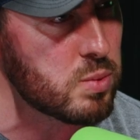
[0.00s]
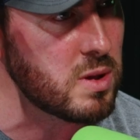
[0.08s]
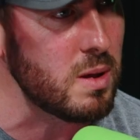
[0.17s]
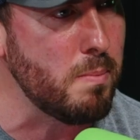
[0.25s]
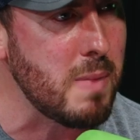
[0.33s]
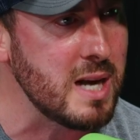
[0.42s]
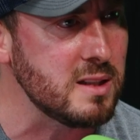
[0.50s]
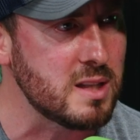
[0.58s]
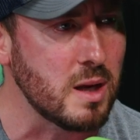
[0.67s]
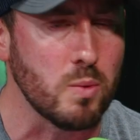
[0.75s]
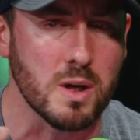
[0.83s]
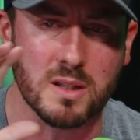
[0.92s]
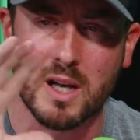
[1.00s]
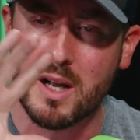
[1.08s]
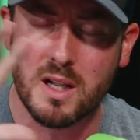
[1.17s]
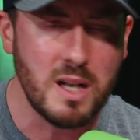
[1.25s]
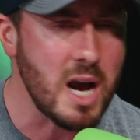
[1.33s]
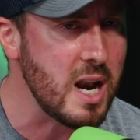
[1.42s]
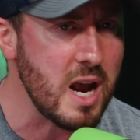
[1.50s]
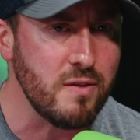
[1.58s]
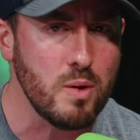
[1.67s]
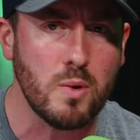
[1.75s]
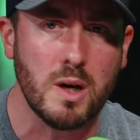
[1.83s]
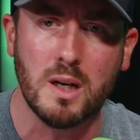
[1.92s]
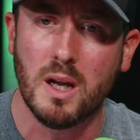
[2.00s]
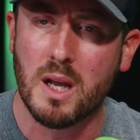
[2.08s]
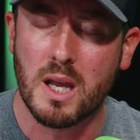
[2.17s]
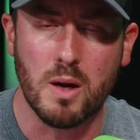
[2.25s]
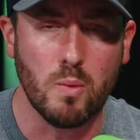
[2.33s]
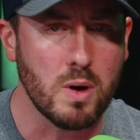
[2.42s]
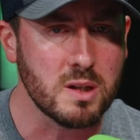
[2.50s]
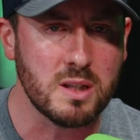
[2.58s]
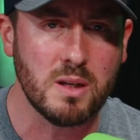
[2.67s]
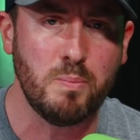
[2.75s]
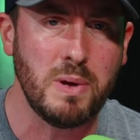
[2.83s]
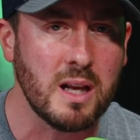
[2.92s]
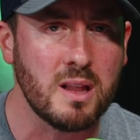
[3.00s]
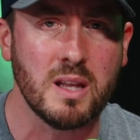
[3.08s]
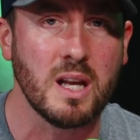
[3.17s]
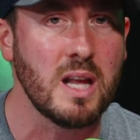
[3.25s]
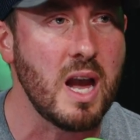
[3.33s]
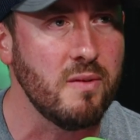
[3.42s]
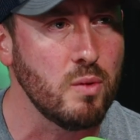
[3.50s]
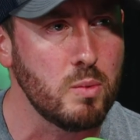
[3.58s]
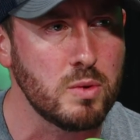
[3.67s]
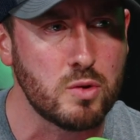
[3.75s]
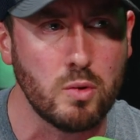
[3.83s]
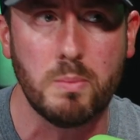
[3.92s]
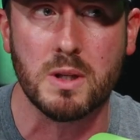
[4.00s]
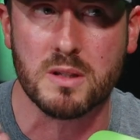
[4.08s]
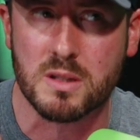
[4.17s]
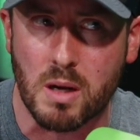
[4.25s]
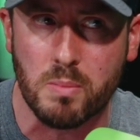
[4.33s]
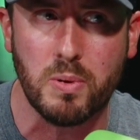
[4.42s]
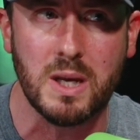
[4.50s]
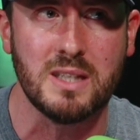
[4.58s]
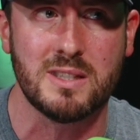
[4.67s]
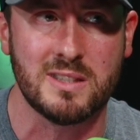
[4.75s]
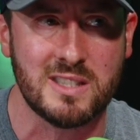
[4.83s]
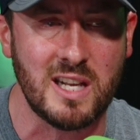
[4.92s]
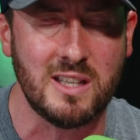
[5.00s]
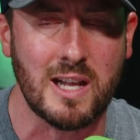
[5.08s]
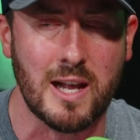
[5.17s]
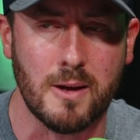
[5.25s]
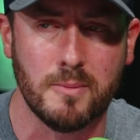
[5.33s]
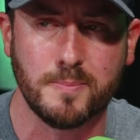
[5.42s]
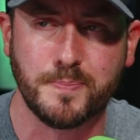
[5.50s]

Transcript: where the mindset was. Not everyone. It wasn't a big thing that everyone was doing, but some places did that.